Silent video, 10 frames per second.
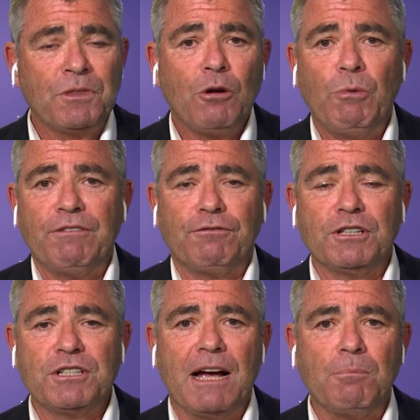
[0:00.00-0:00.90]
when, for
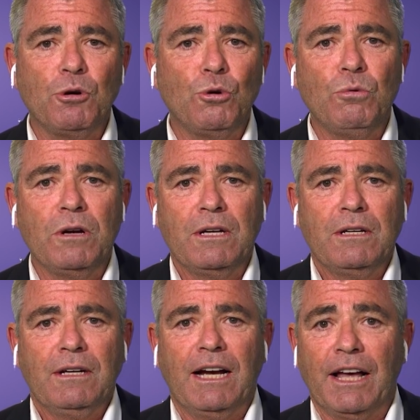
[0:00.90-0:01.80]
example,
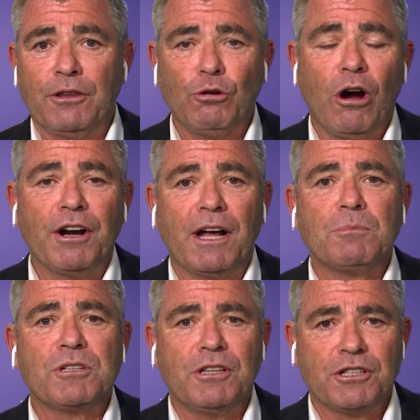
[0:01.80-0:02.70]
the
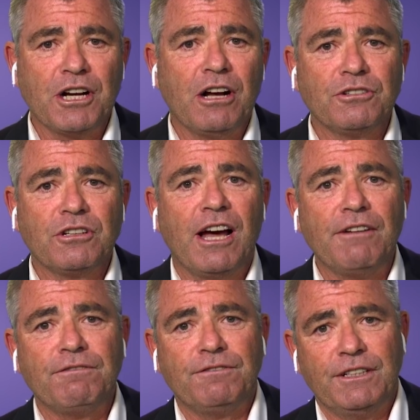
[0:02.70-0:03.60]
grown-ups in the child's
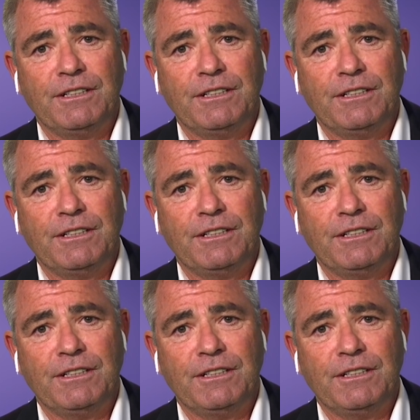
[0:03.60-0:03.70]
life,